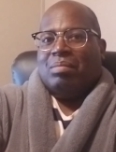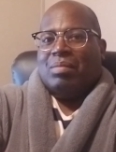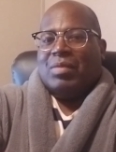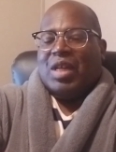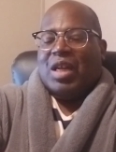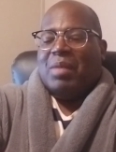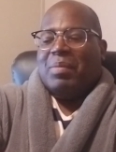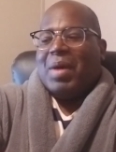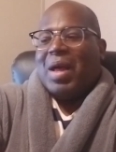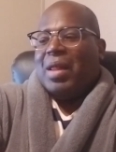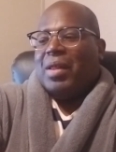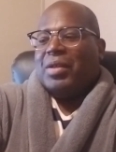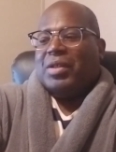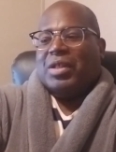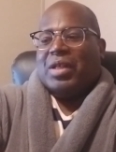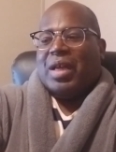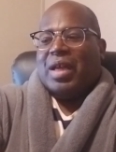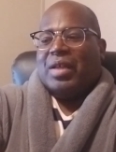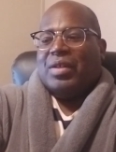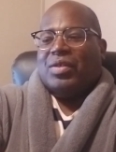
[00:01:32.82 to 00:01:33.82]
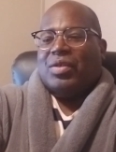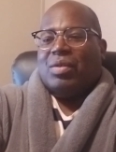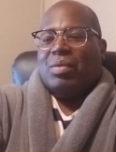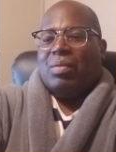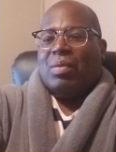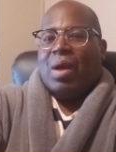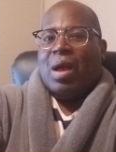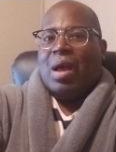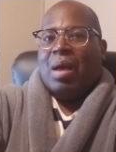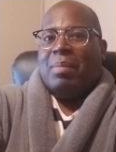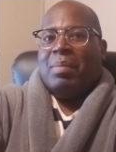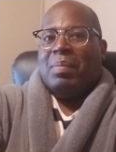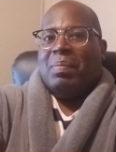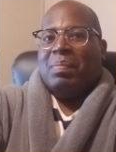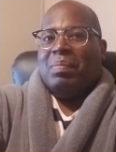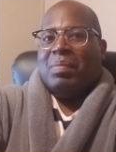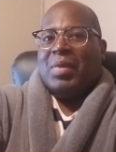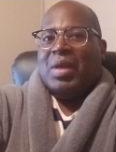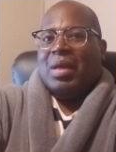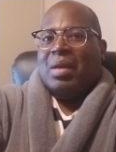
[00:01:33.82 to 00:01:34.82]
And apologized to Rob.
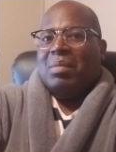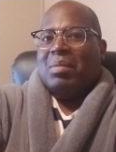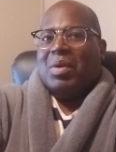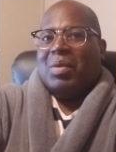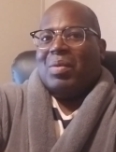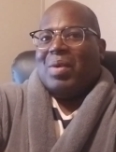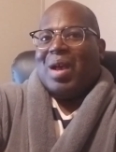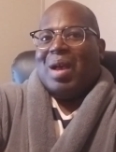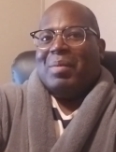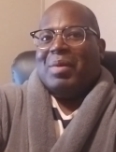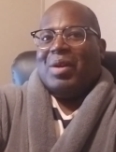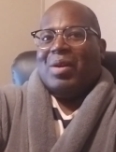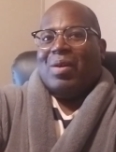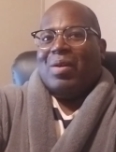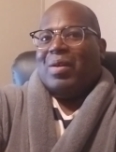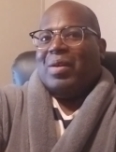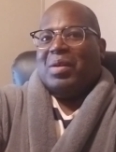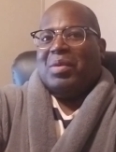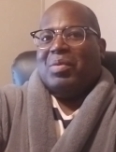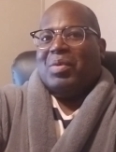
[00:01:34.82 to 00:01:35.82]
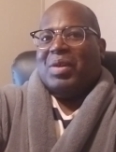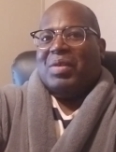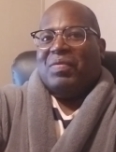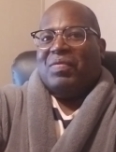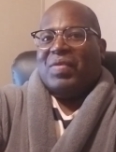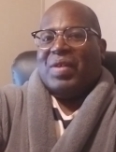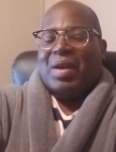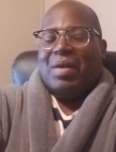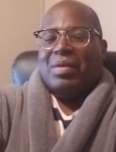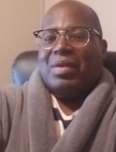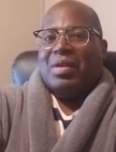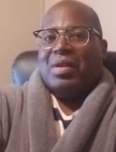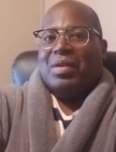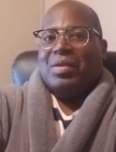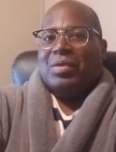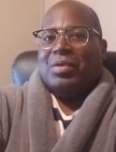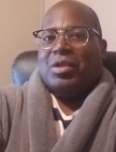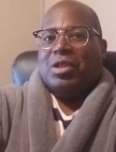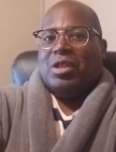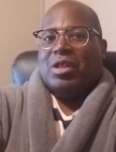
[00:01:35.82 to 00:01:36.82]
But Rob had already went and found
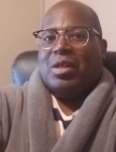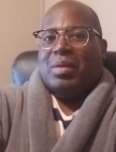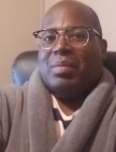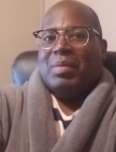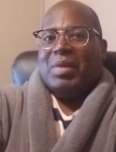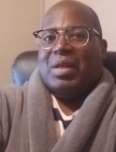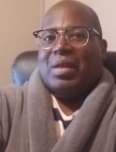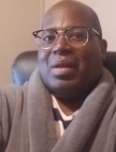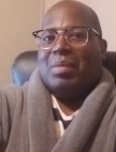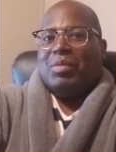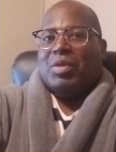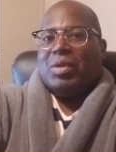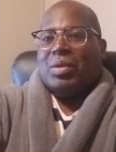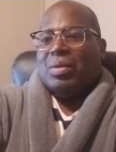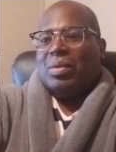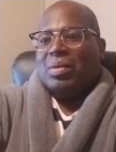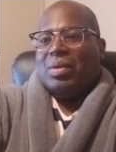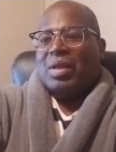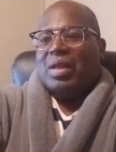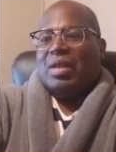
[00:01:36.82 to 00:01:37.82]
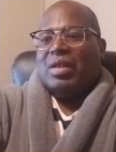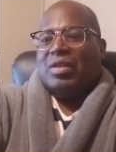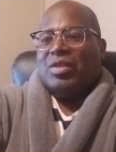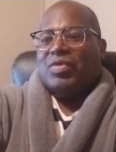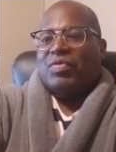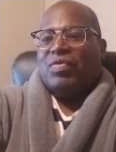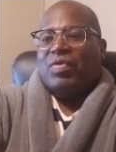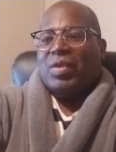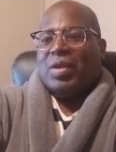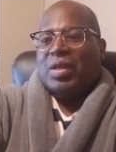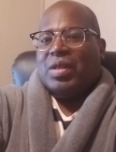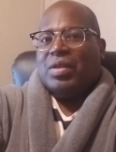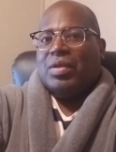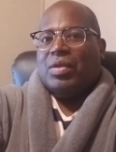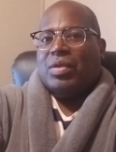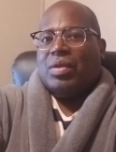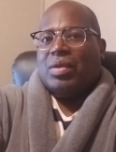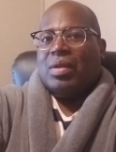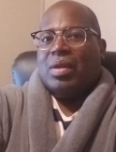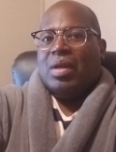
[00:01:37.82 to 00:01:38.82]
another gym, and I'm sure that his
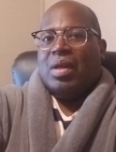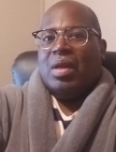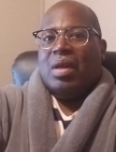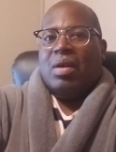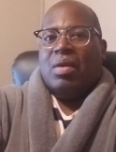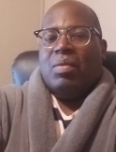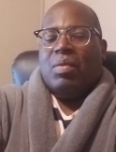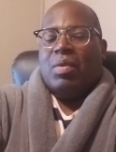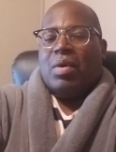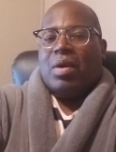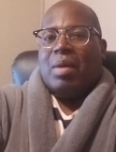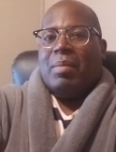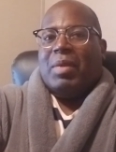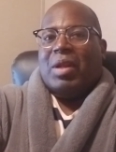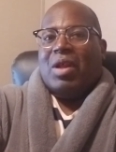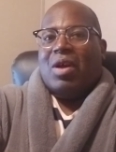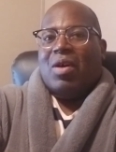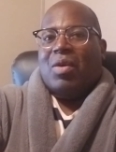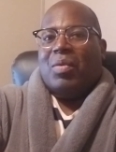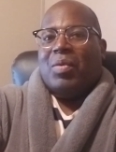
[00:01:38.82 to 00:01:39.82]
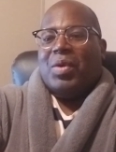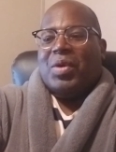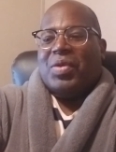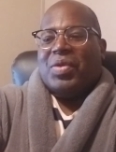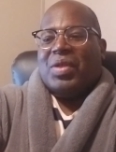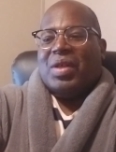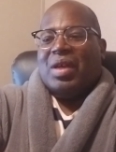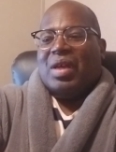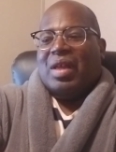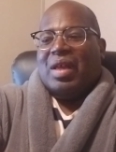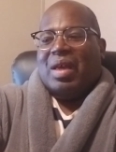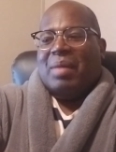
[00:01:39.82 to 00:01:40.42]
friends will come along with it.